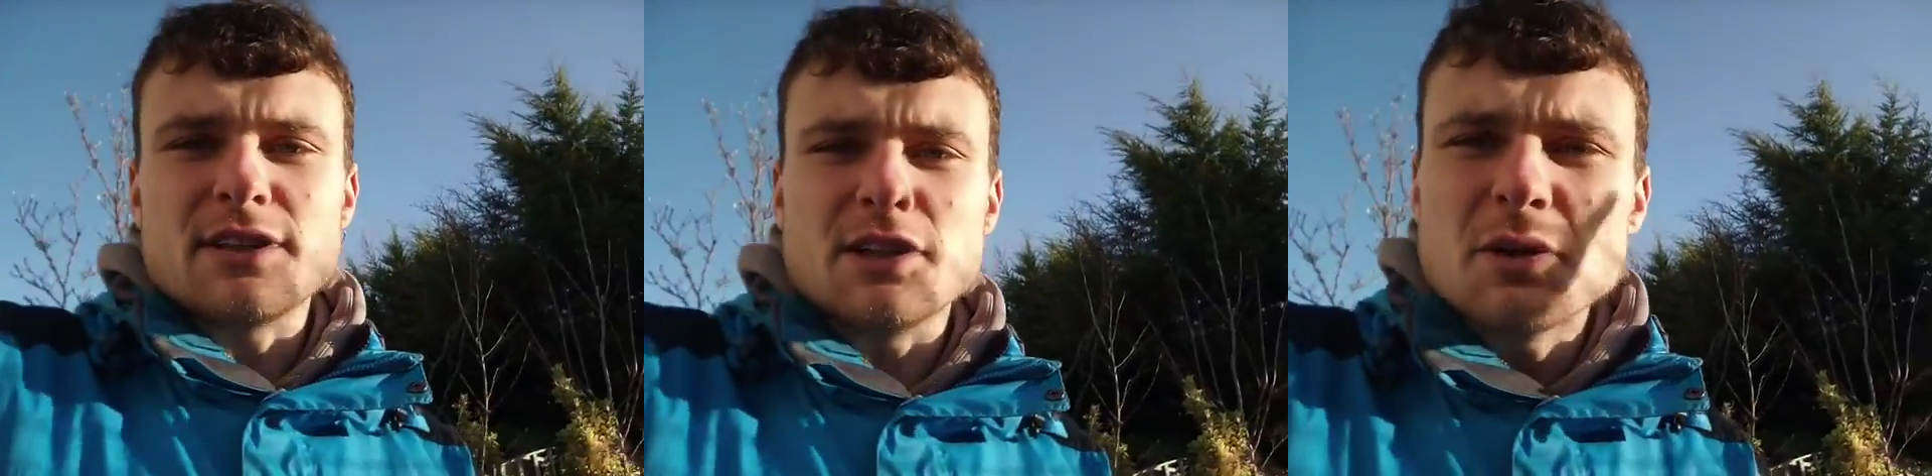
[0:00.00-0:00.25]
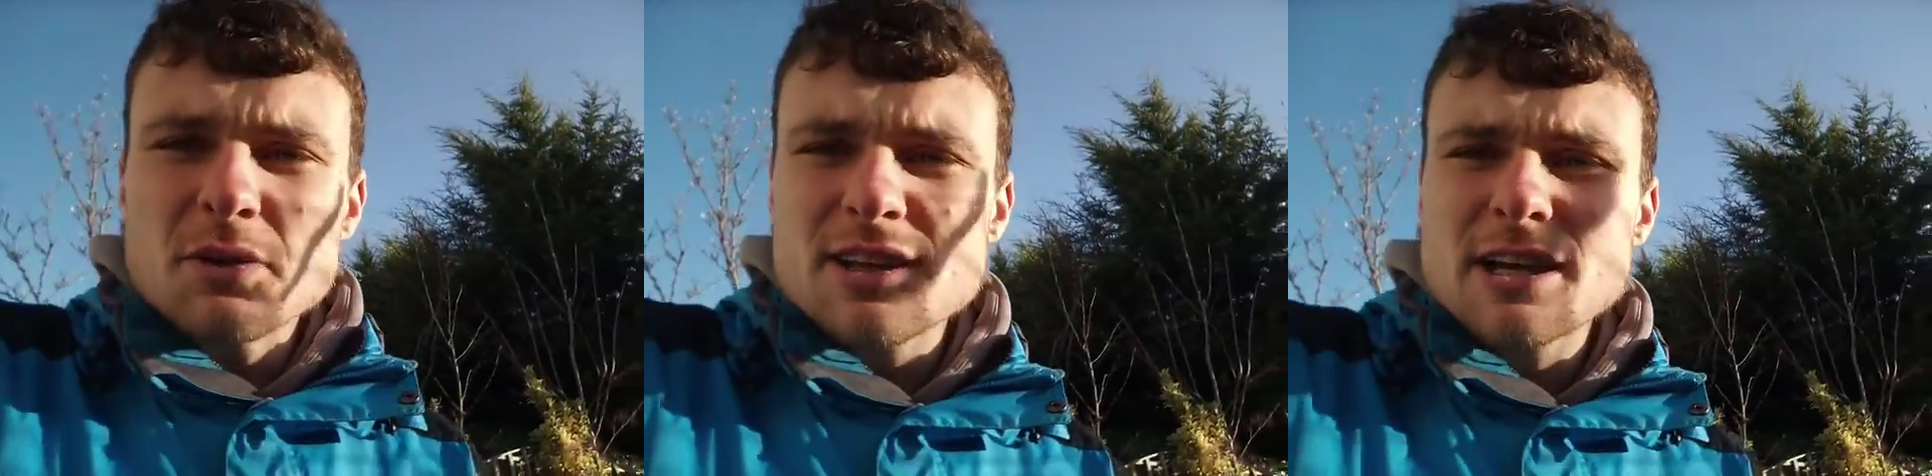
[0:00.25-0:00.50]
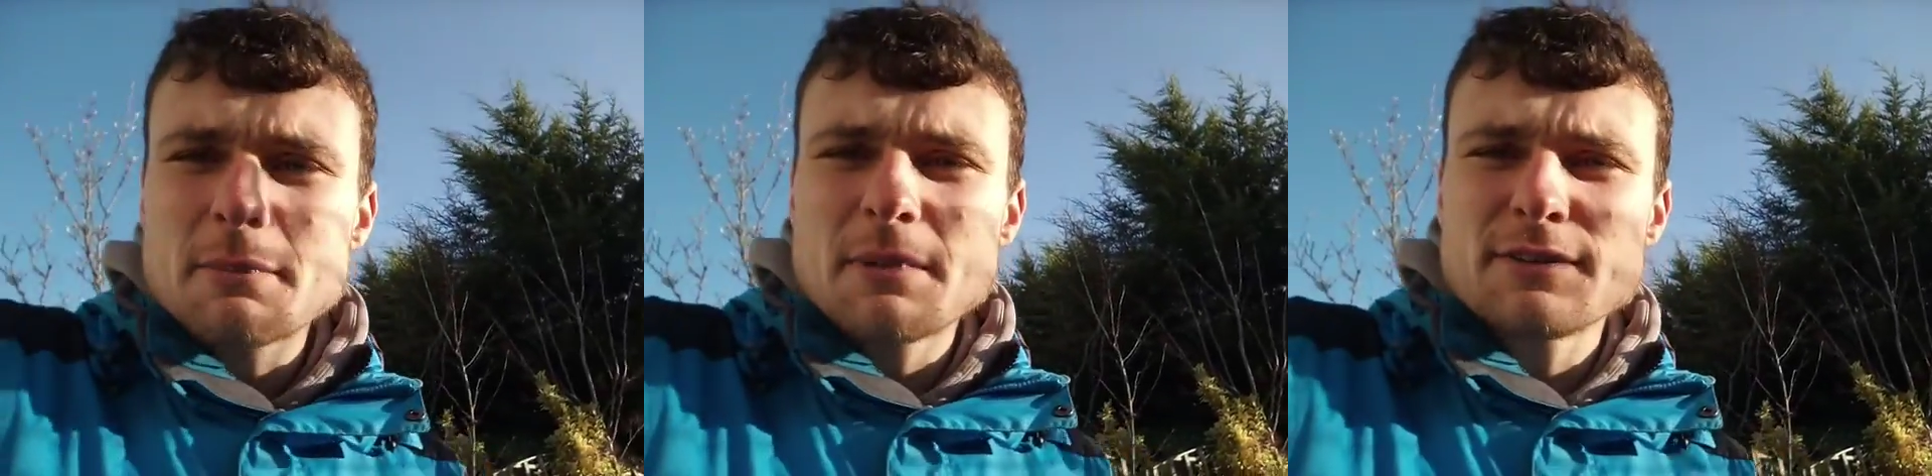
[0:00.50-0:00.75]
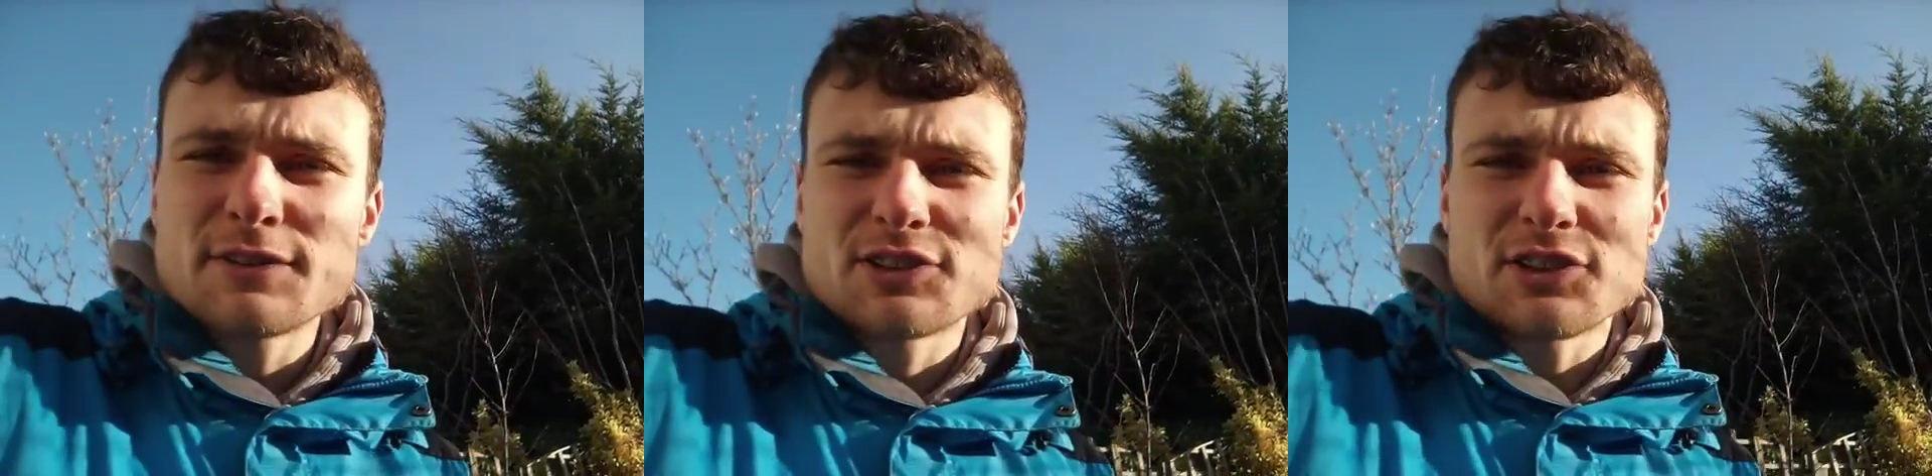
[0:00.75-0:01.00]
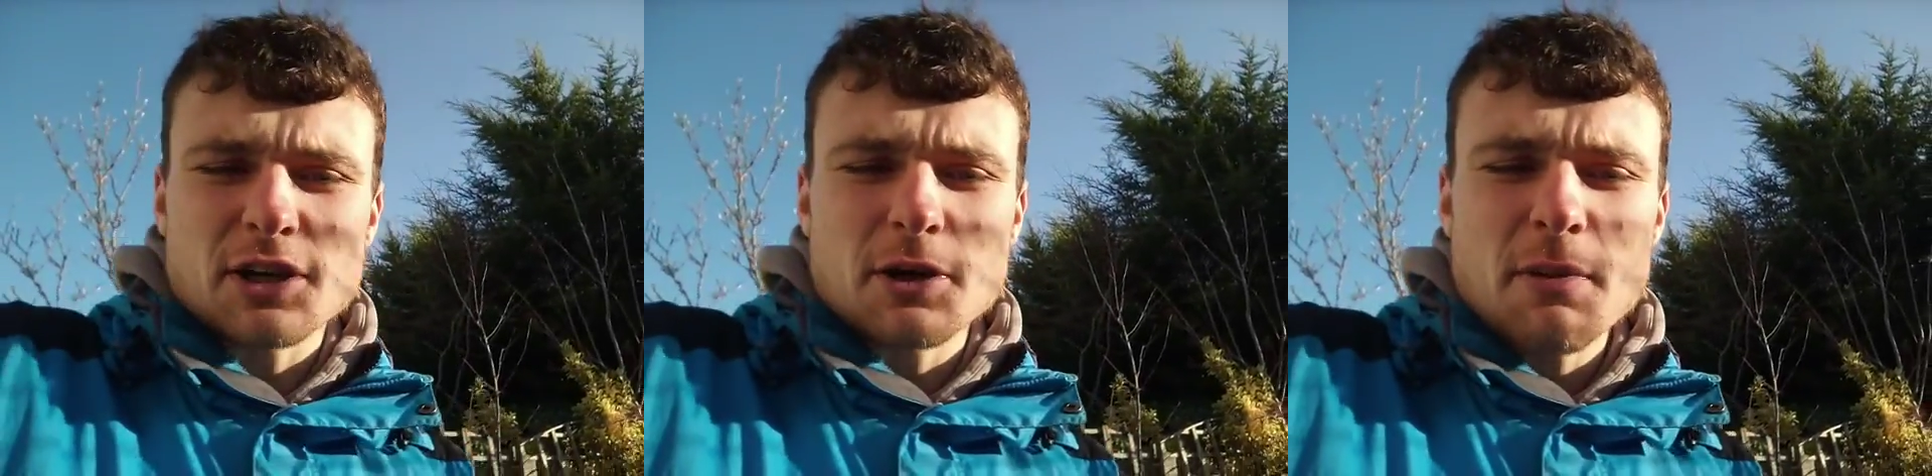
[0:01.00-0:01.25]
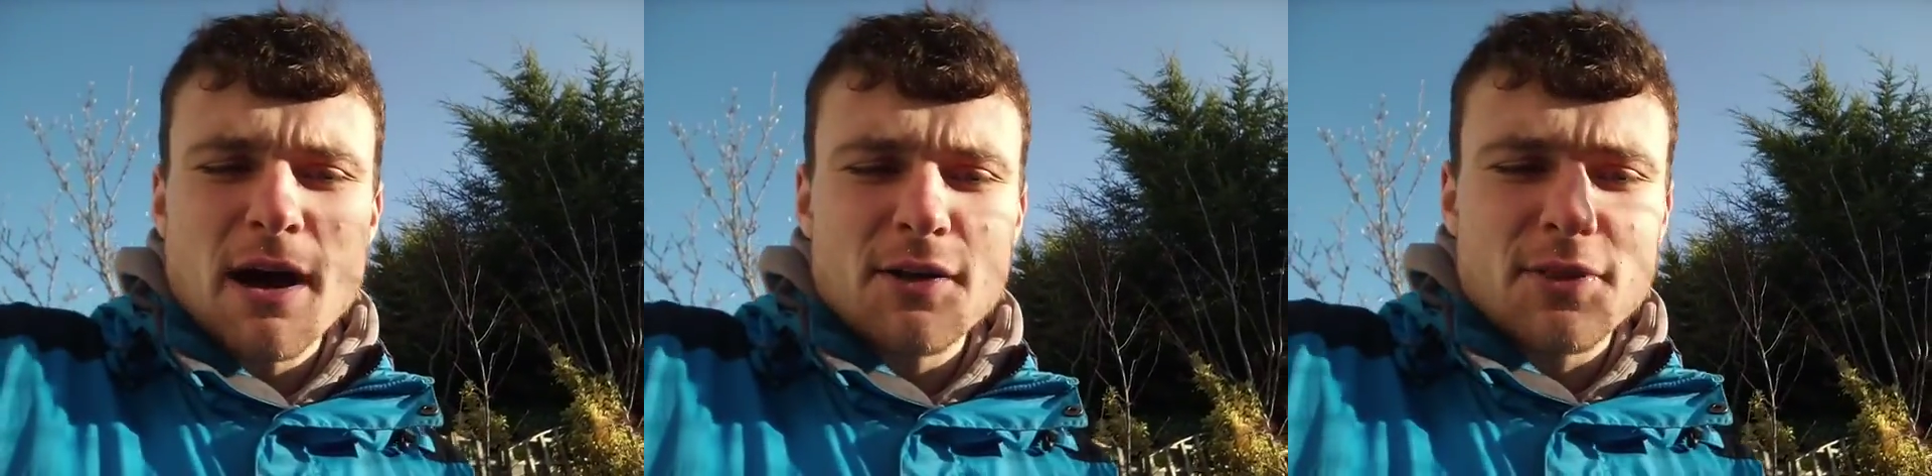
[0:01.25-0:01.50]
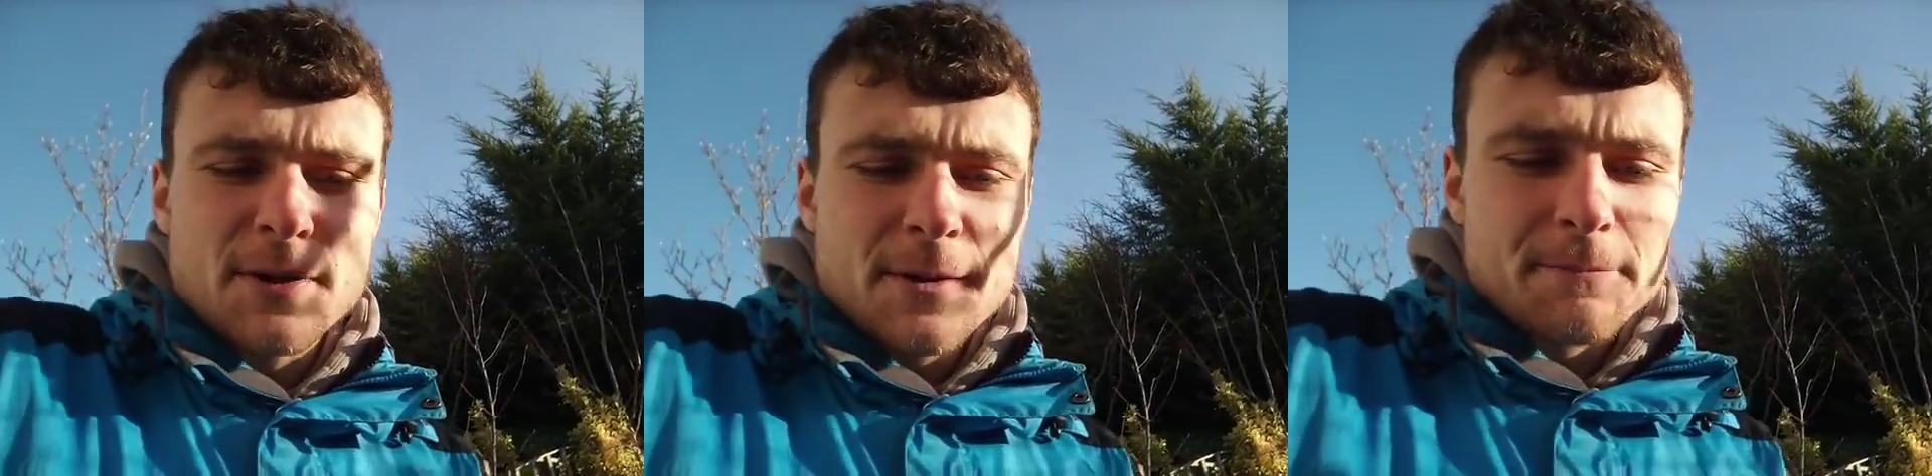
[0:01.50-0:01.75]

lunatic, a bit of a psychopath.